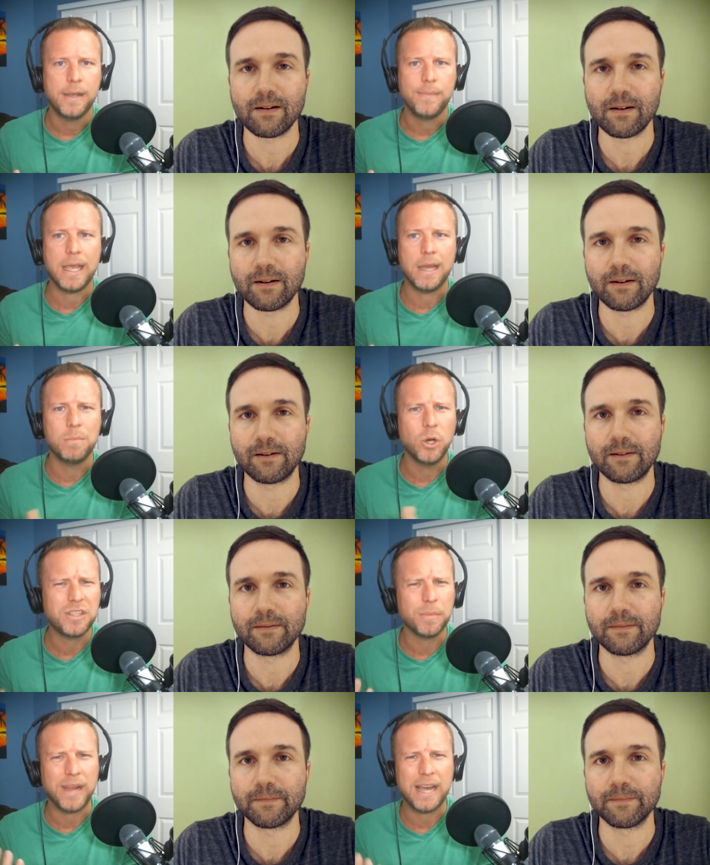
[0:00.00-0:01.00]
Speaker 1: and
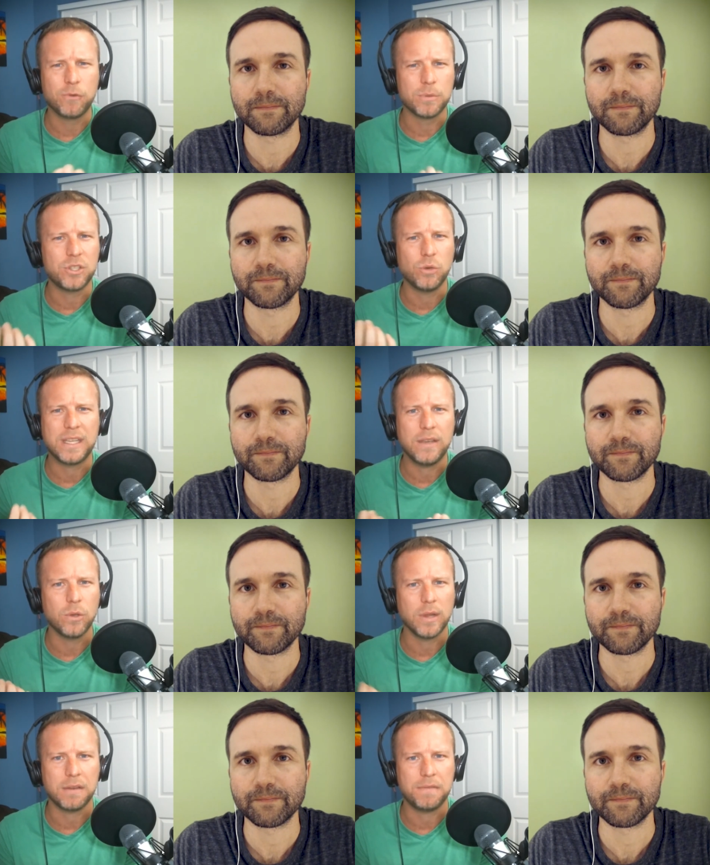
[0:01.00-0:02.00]
most of the platforms don't give
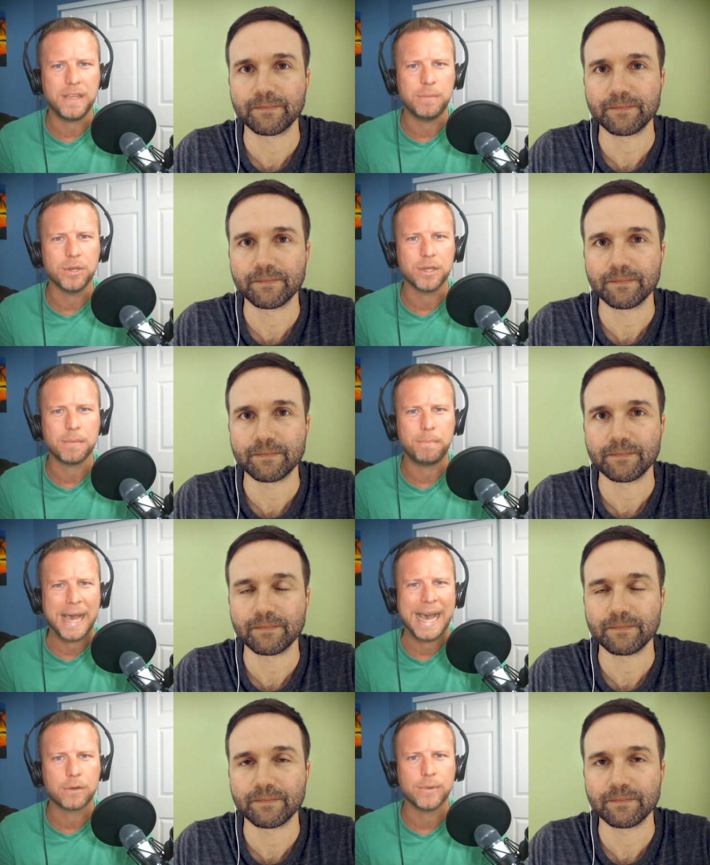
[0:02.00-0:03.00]
you a lot of feedback
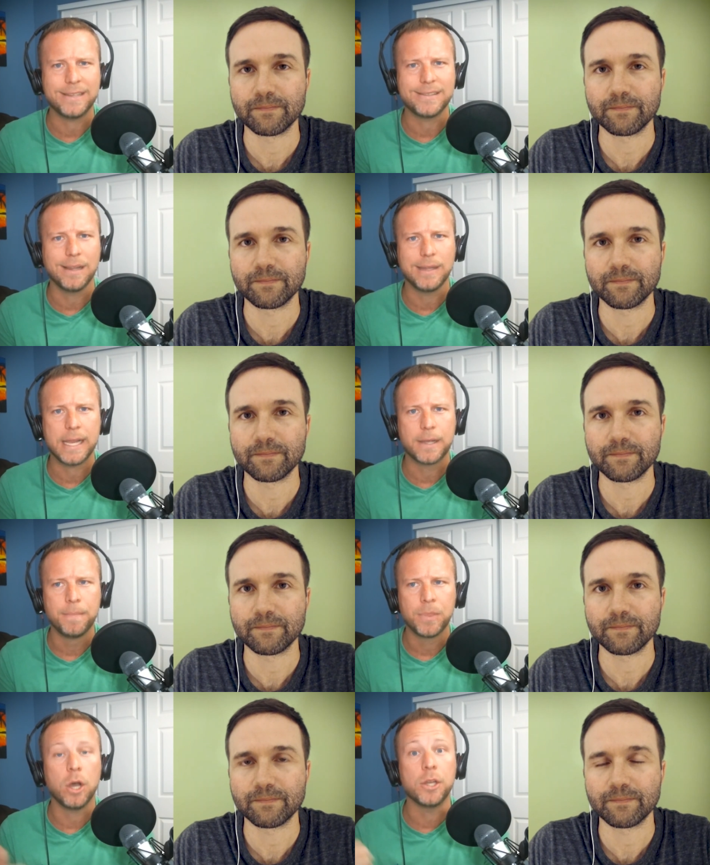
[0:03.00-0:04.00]
back, right? It's not like
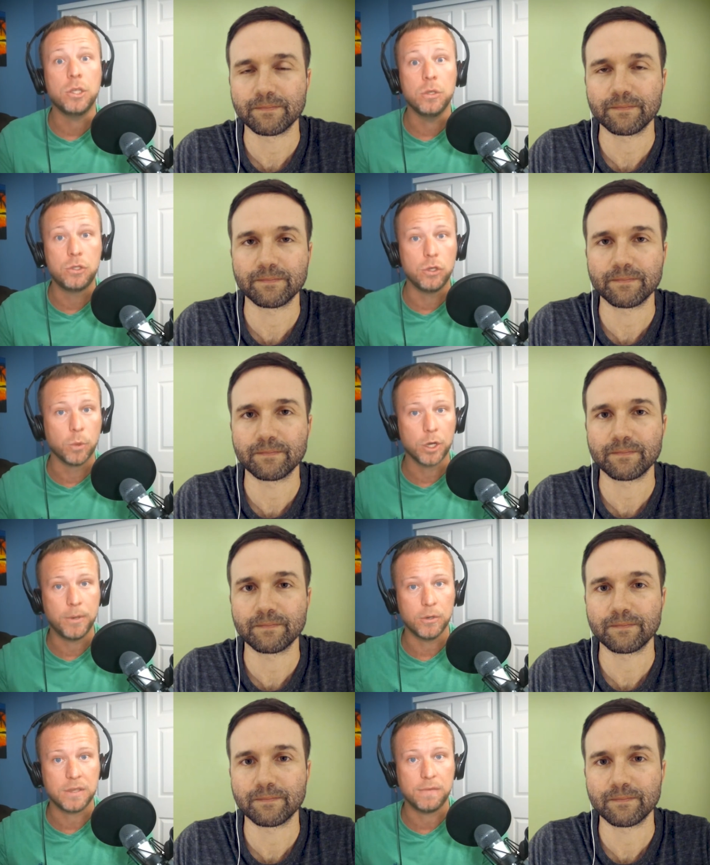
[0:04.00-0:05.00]
on YouTube where you
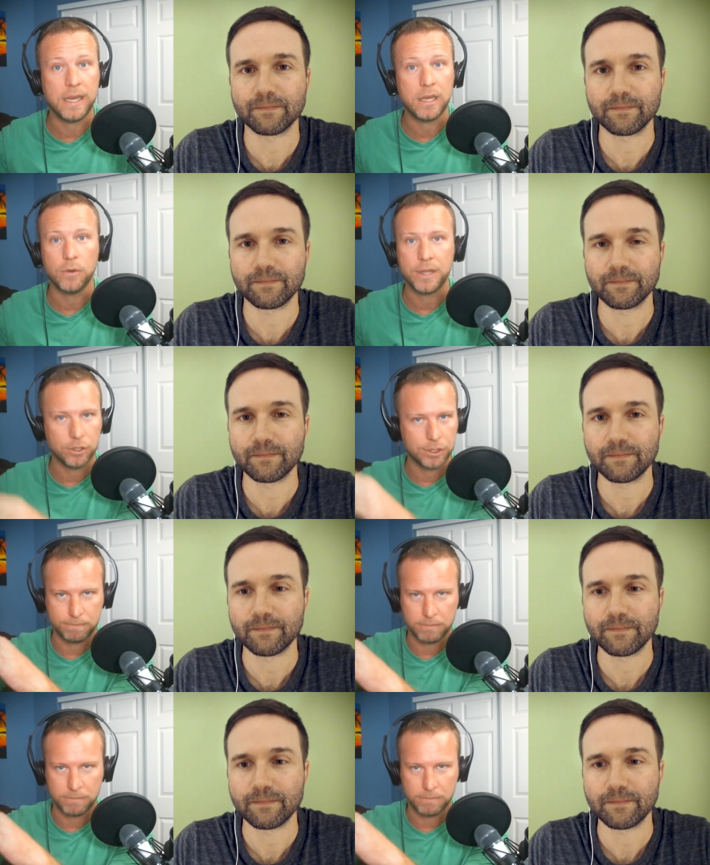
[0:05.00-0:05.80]
post a video and then there's a,